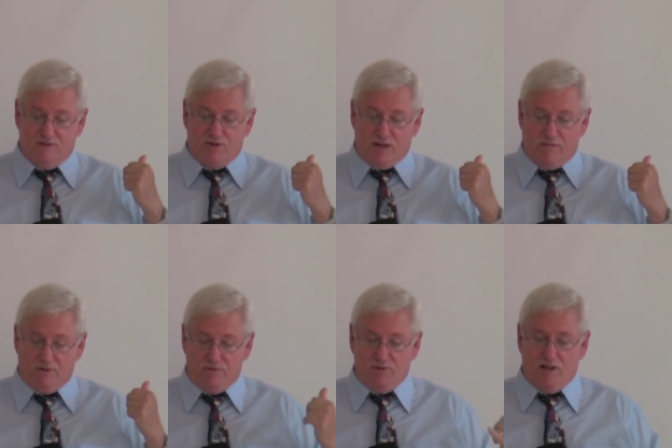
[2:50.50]
you should
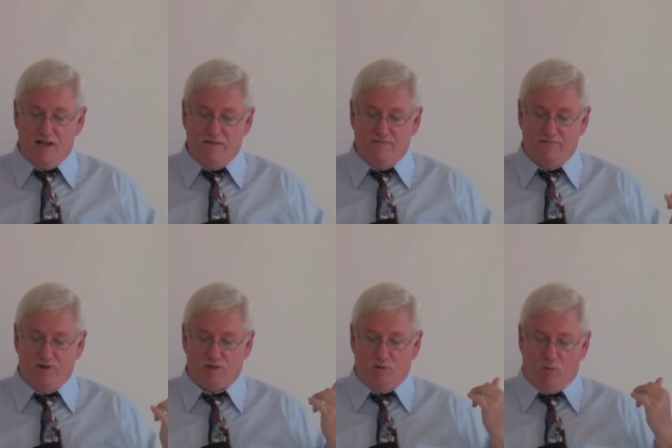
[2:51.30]
have a new life.
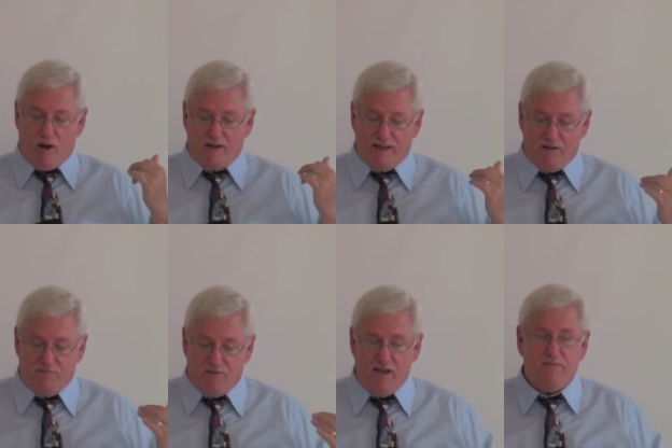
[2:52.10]
You should be walking
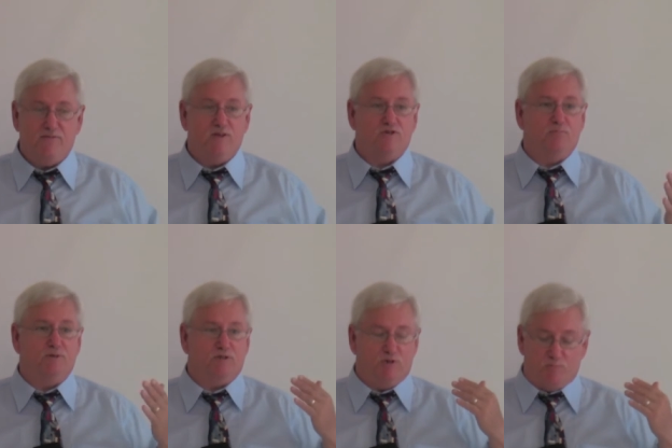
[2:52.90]
in faith. There
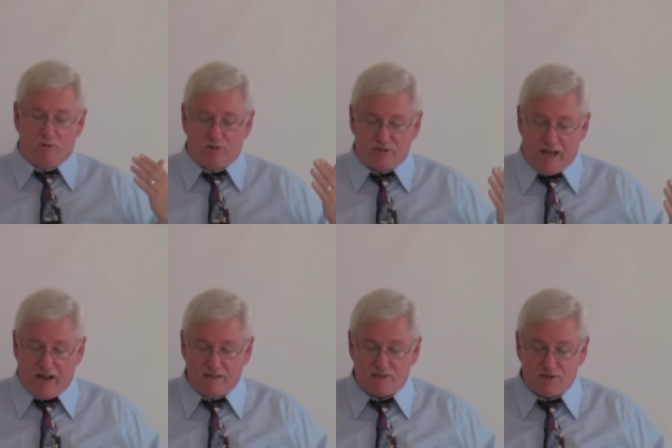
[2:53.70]
should be some
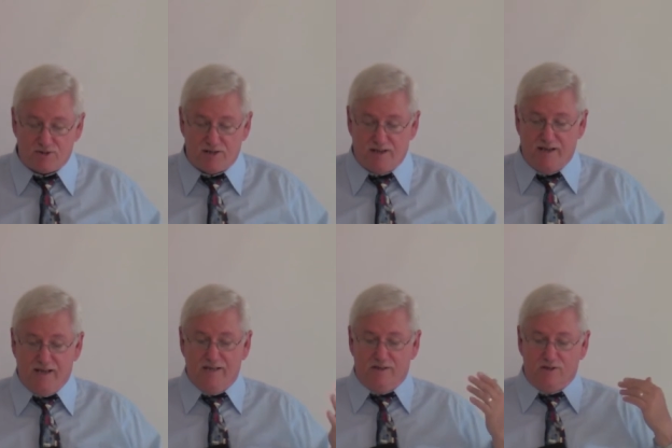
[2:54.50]
spirituality to you.
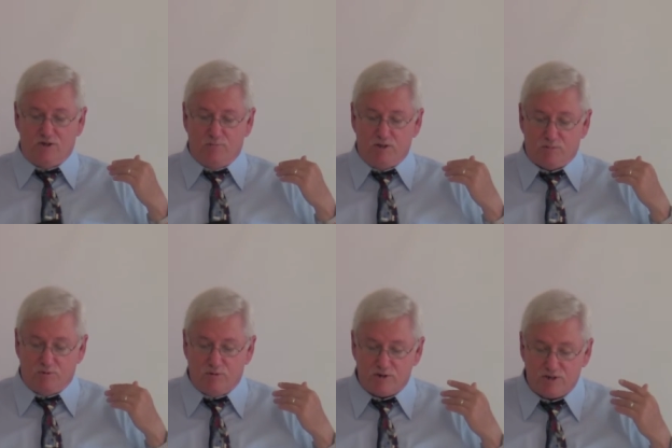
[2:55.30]
There should be
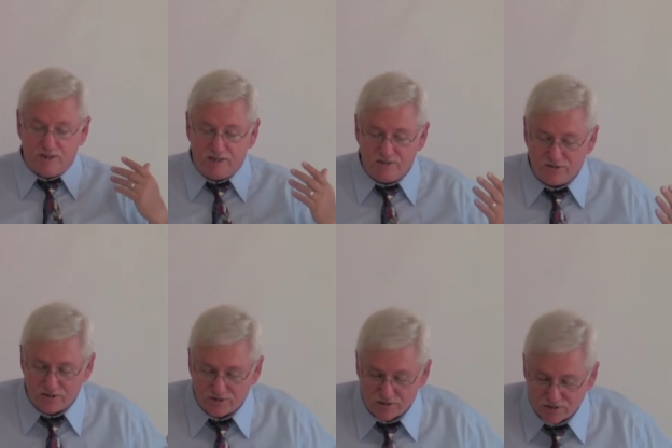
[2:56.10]
some Christian
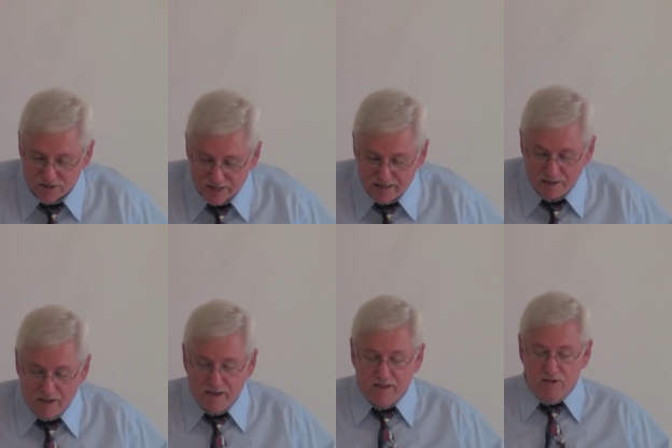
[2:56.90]
consistency.
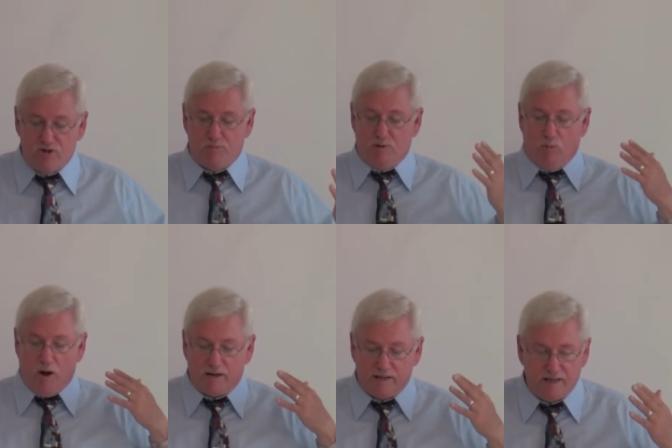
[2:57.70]
You should be
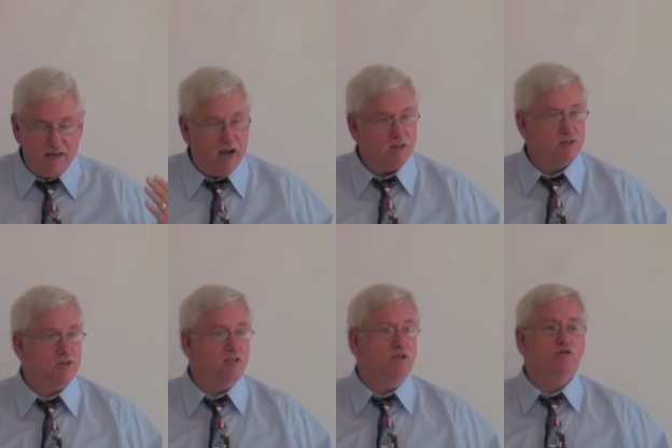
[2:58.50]
walking
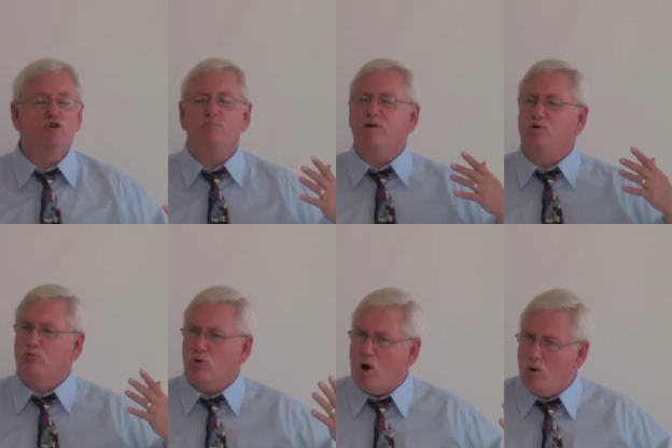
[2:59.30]
cautiously. You should be
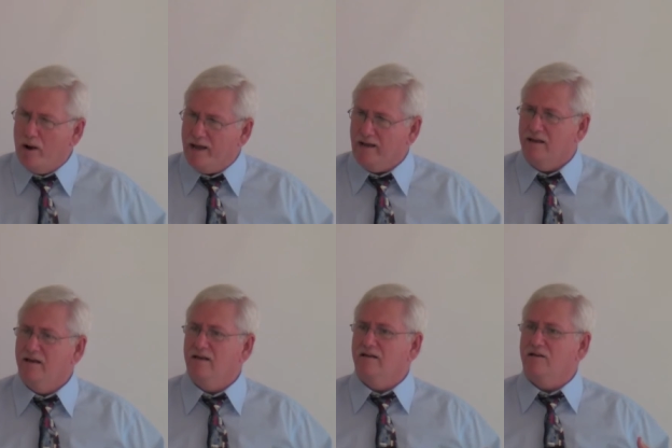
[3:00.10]
growing,